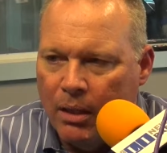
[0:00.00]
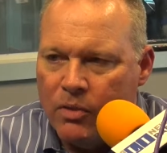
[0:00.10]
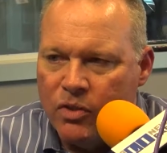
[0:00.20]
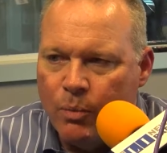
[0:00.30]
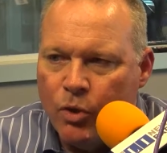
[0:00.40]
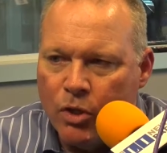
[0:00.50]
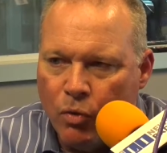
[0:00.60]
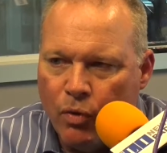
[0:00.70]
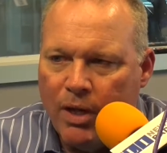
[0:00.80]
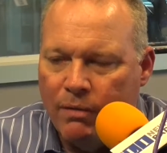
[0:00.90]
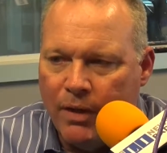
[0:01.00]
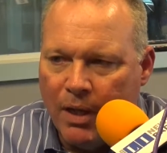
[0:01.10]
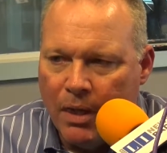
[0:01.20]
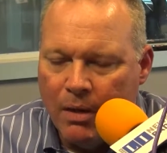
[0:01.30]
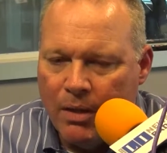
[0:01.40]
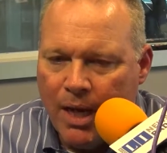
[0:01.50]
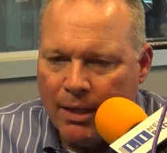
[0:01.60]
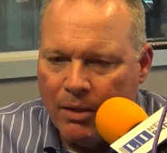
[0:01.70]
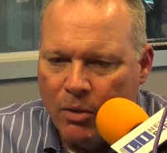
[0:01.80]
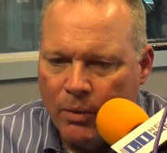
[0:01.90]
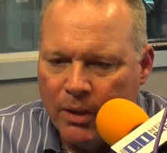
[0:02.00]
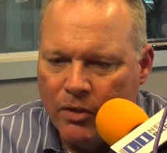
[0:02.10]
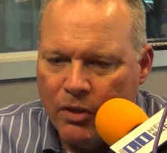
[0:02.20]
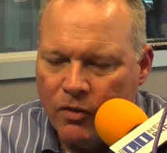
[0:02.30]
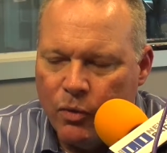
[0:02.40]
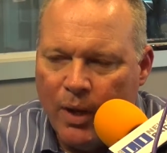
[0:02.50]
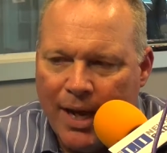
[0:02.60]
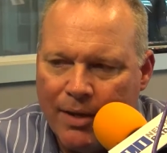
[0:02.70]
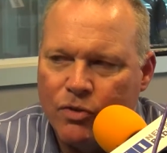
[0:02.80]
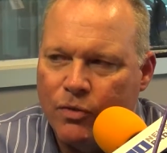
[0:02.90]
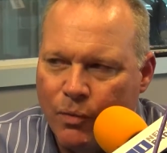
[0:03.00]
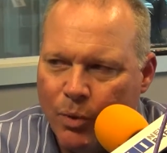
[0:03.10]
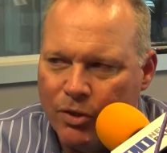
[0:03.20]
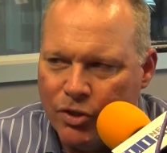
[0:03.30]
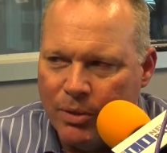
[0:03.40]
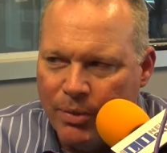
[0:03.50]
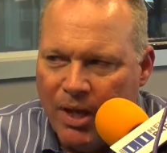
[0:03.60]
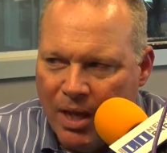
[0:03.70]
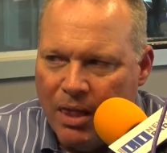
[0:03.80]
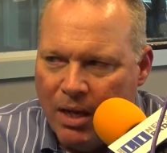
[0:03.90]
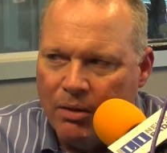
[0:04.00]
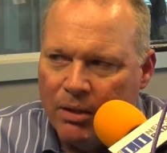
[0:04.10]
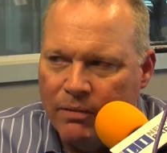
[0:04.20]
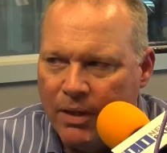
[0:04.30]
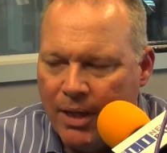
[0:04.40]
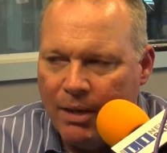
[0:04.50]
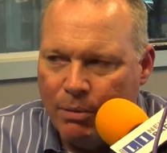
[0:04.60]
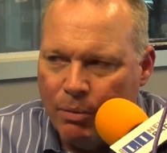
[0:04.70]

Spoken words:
Someone grieving. They're not going just to a house of worship. They're living that